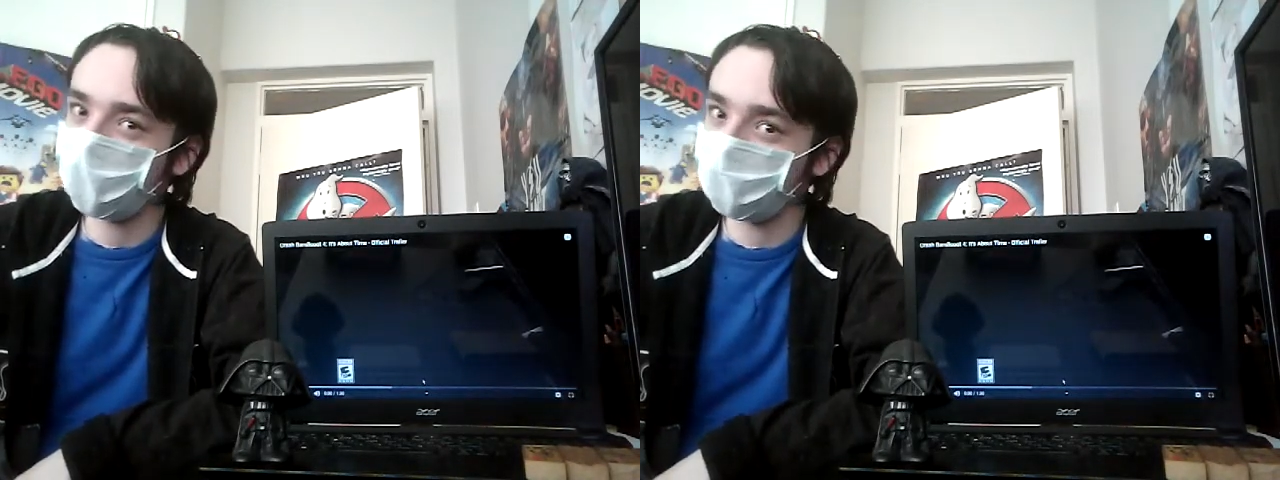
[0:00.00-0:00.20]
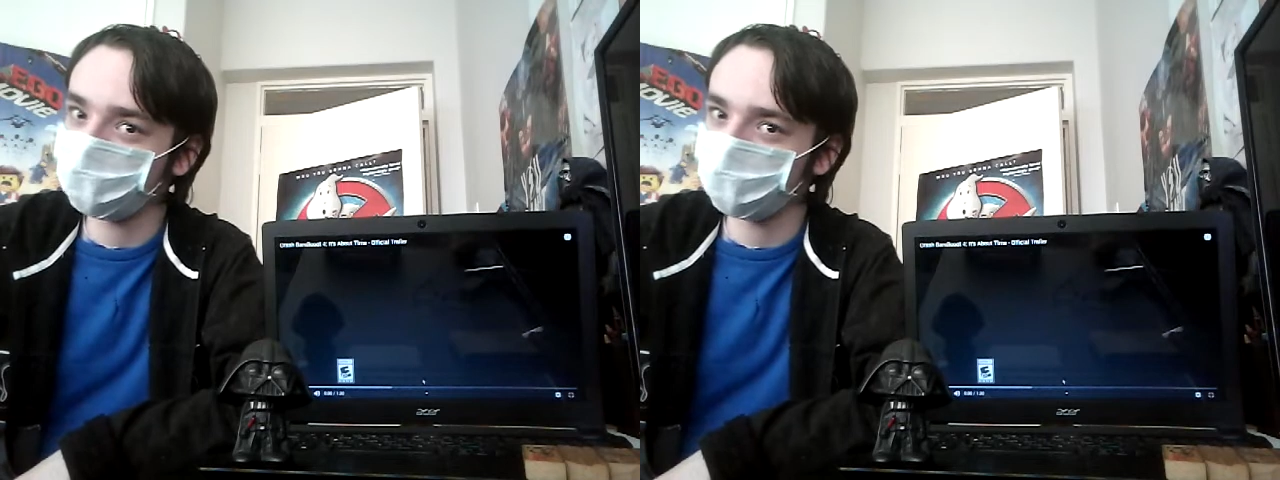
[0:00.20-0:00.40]

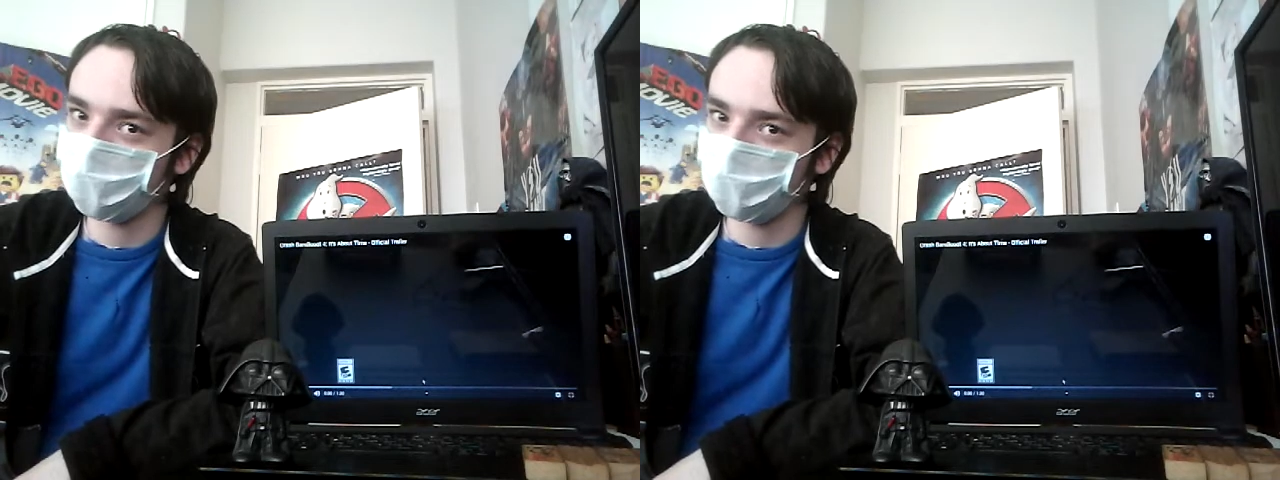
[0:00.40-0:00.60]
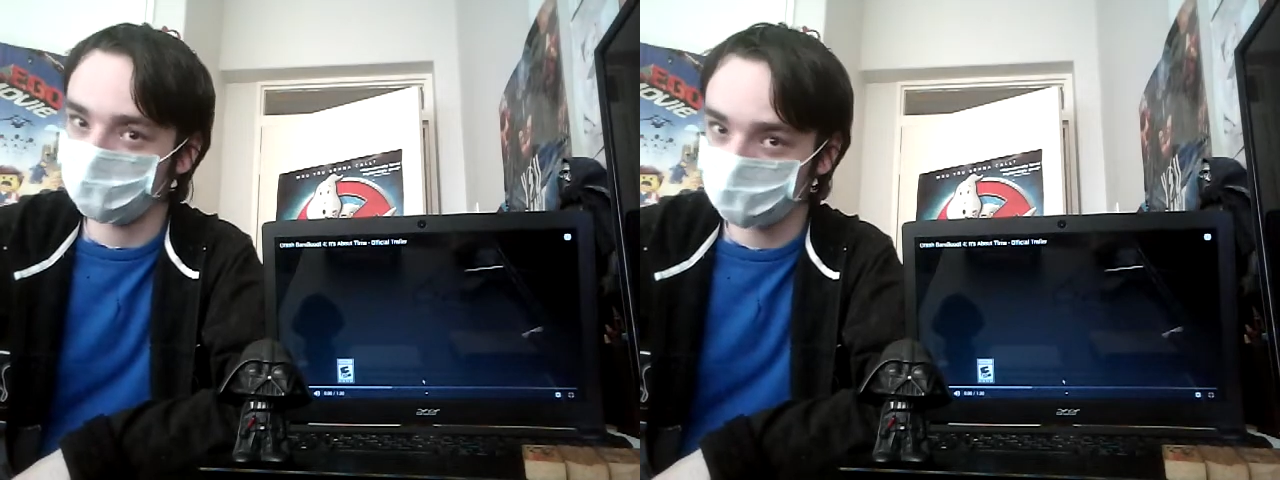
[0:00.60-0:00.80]
It's
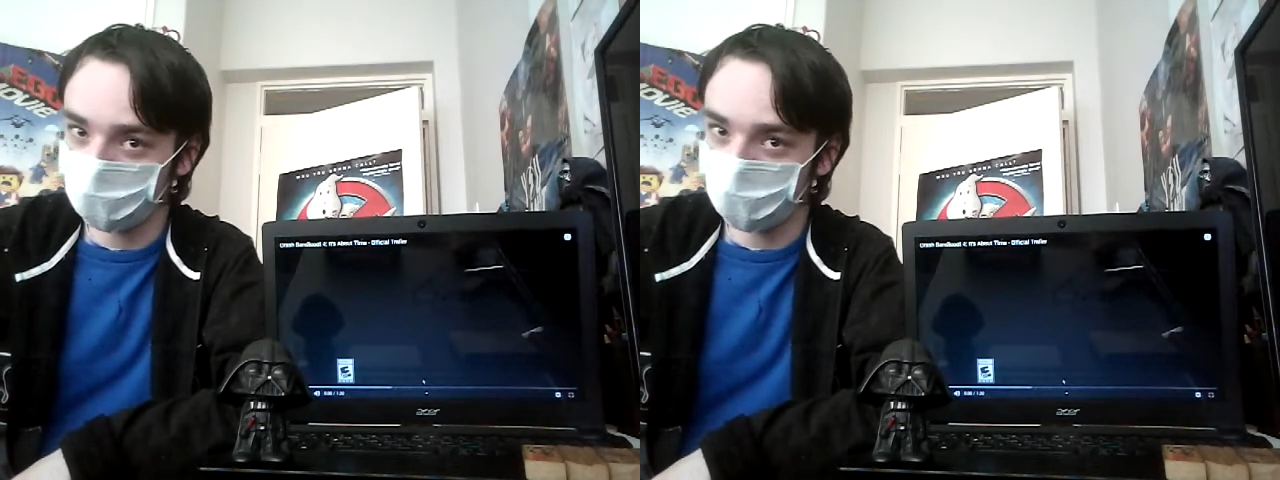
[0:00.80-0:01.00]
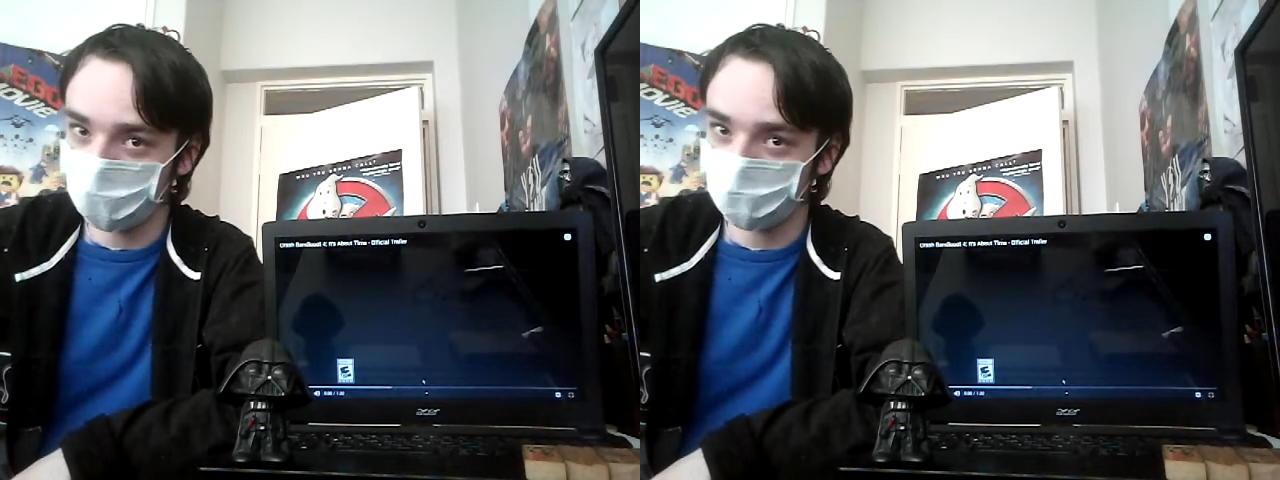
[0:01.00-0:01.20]
About
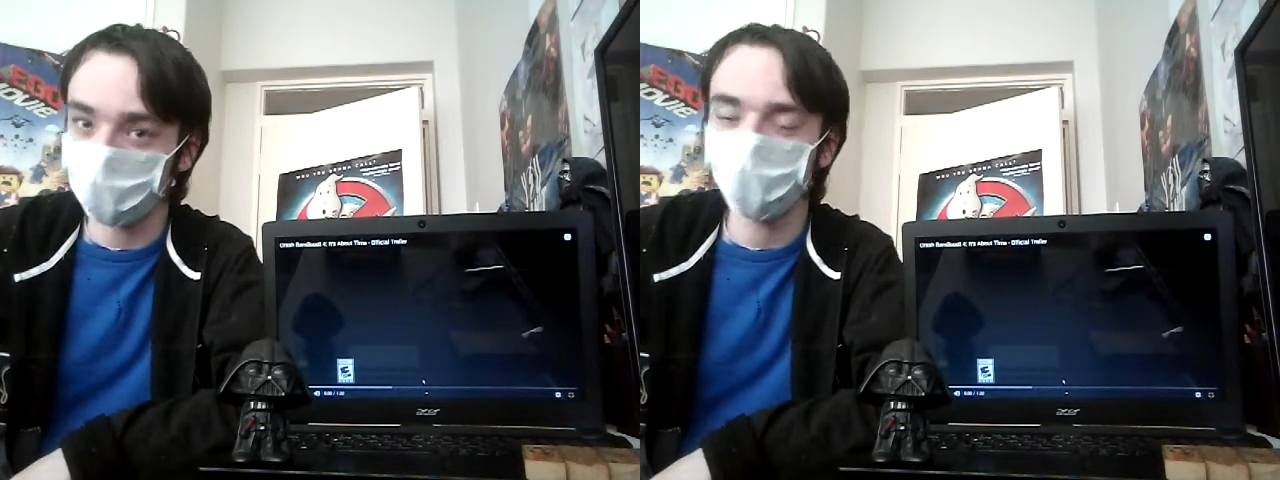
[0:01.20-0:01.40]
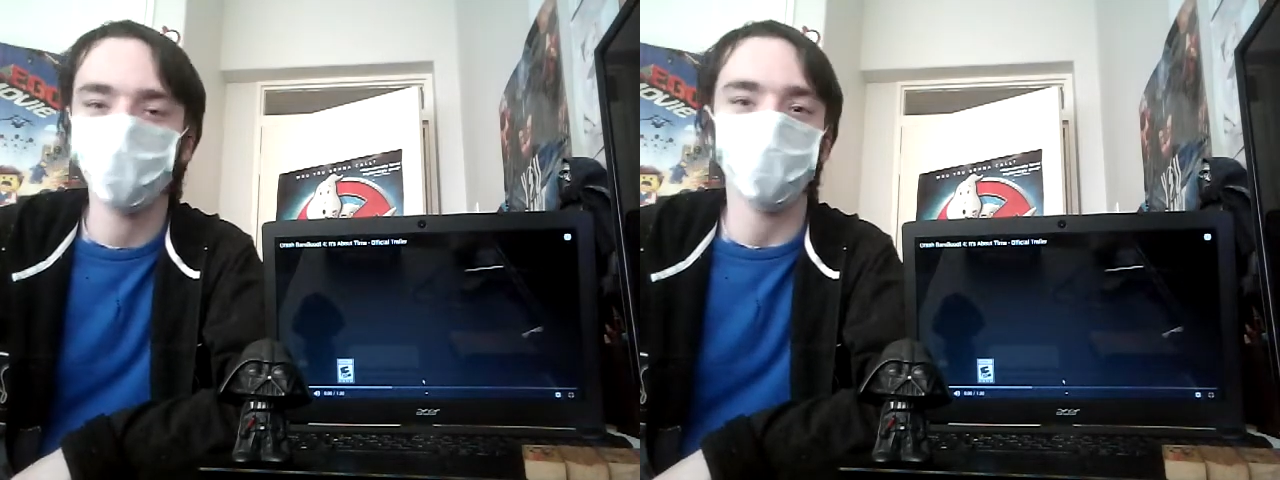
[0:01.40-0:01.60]
Time
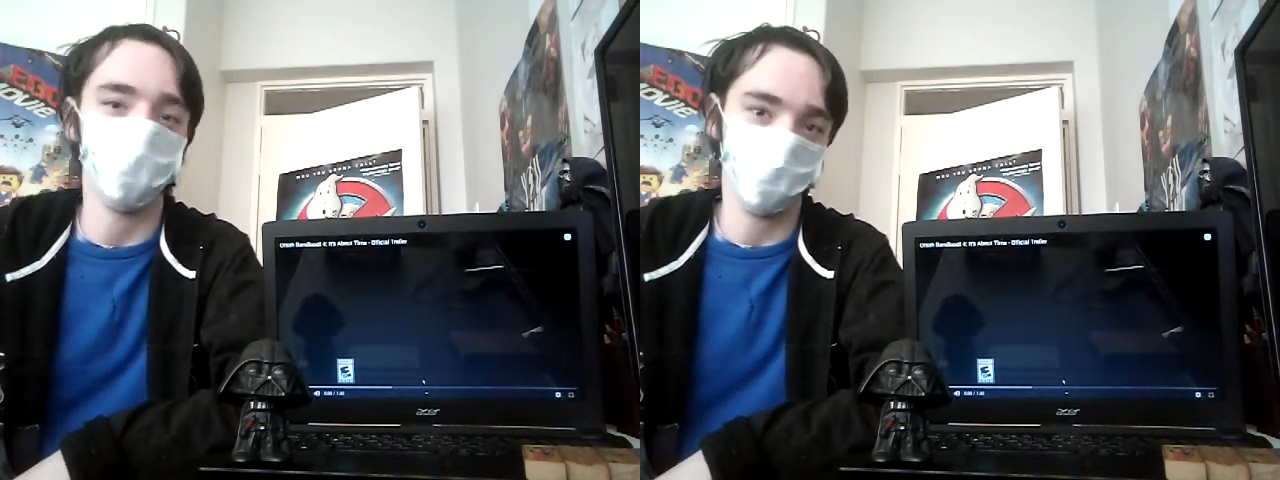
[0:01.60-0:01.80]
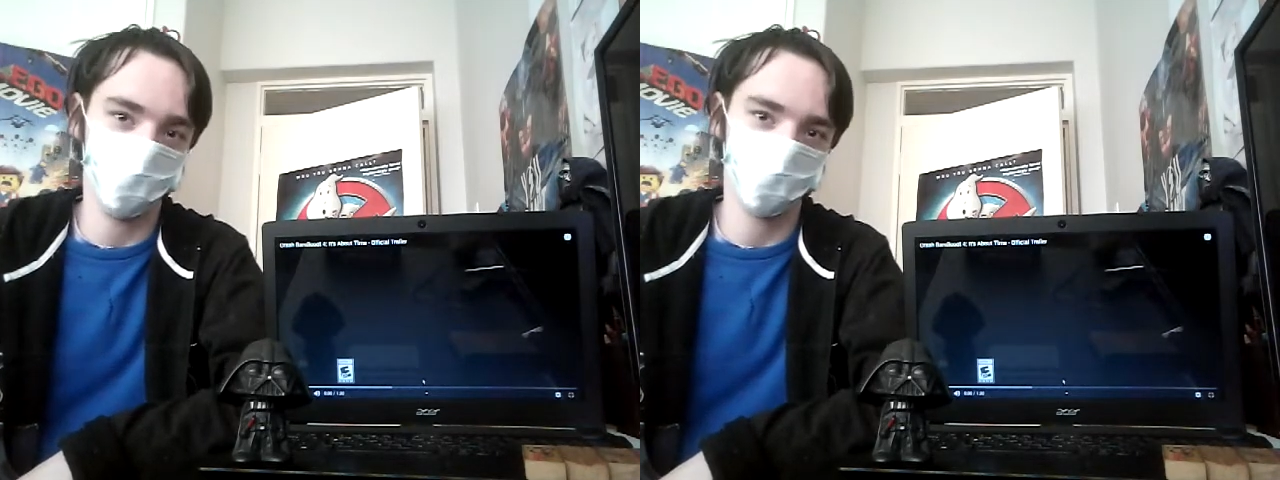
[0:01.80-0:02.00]

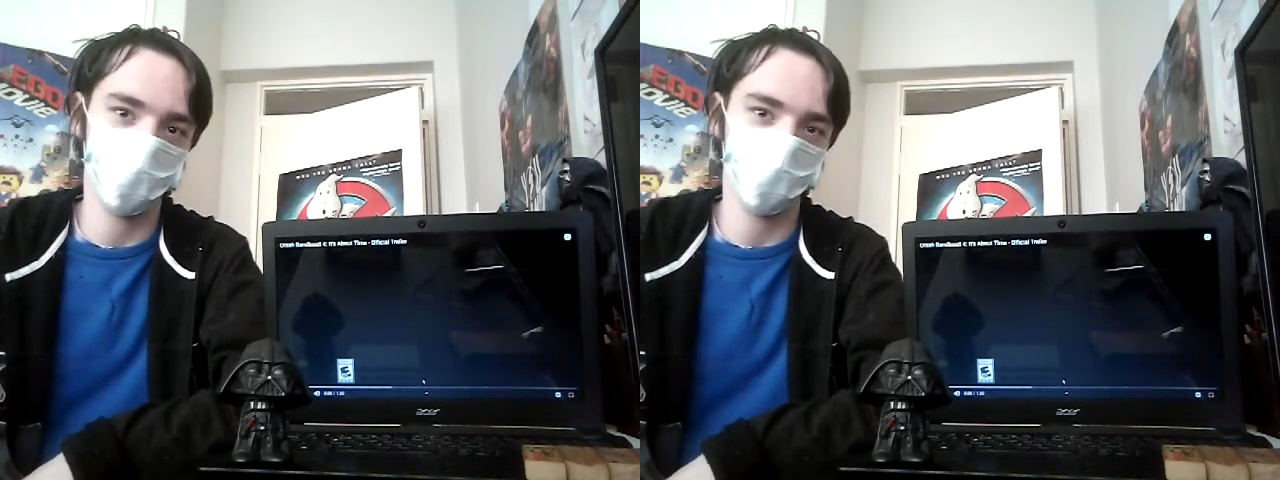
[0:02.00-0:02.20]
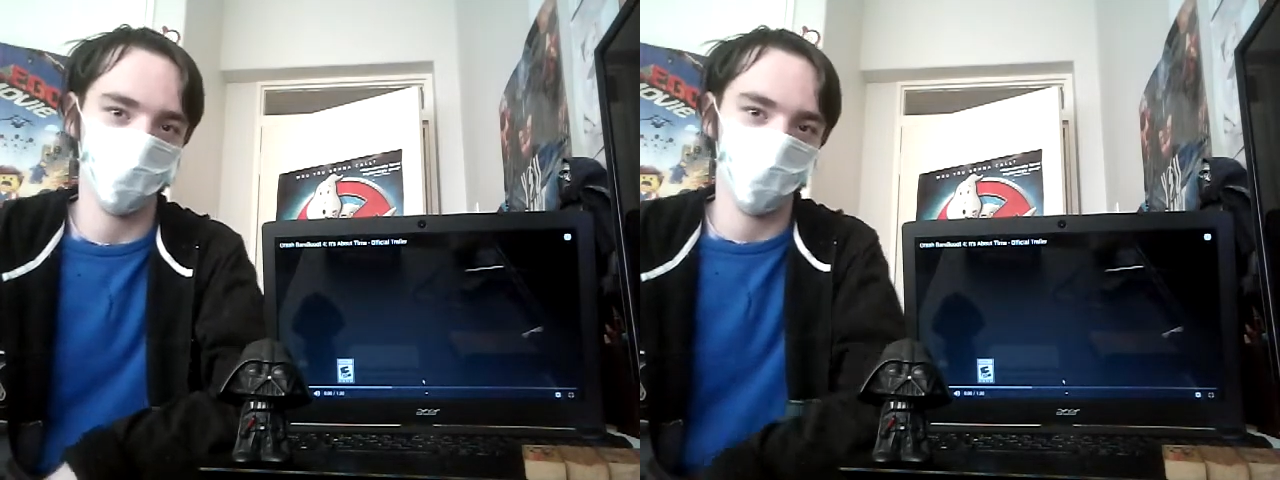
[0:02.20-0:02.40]
official
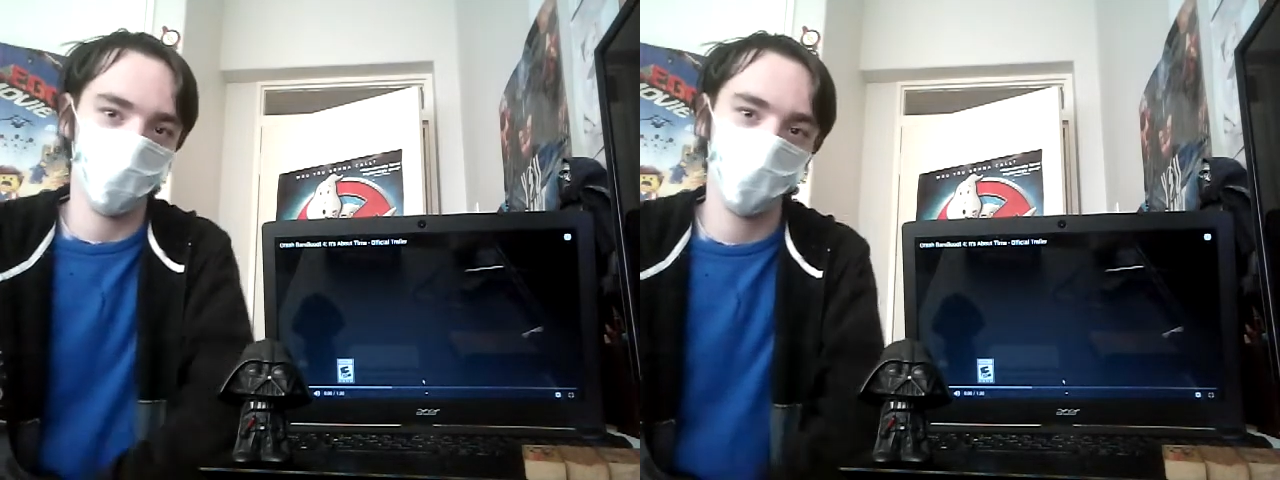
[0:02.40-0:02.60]
trailer.